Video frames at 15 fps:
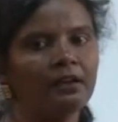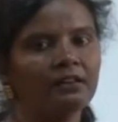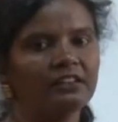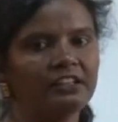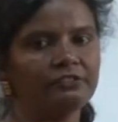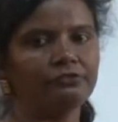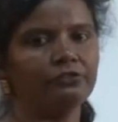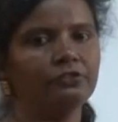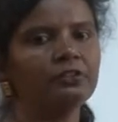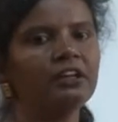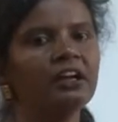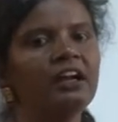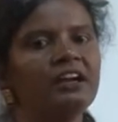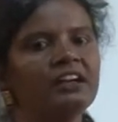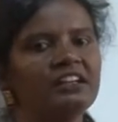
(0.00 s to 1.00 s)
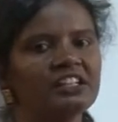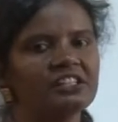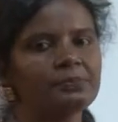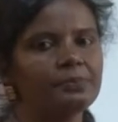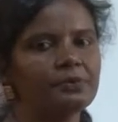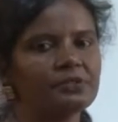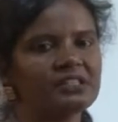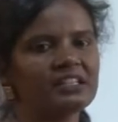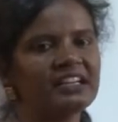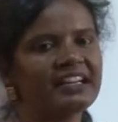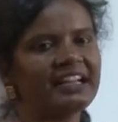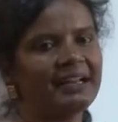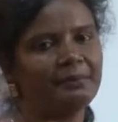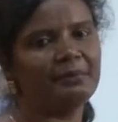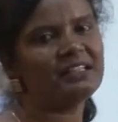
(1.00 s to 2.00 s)
Therefore, disposal
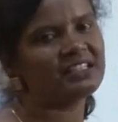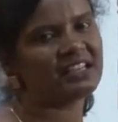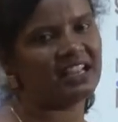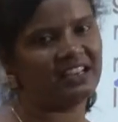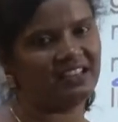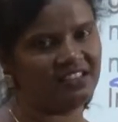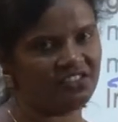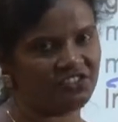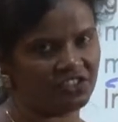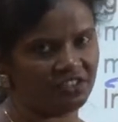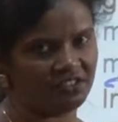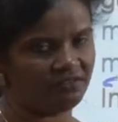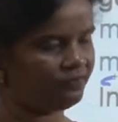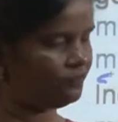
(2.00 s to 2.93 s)
can be challenging.